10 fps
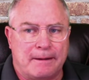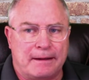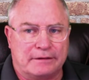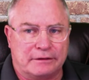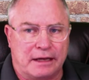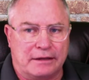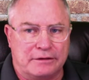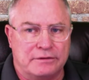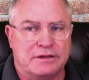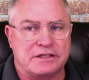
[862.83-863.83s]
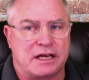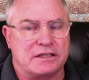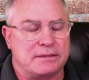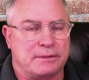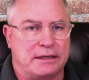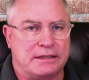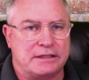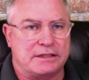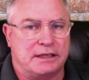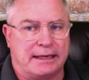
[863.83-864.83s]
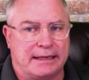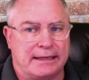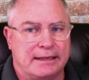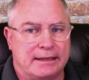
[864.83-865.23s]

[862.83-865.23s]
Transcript: and do this customer in study,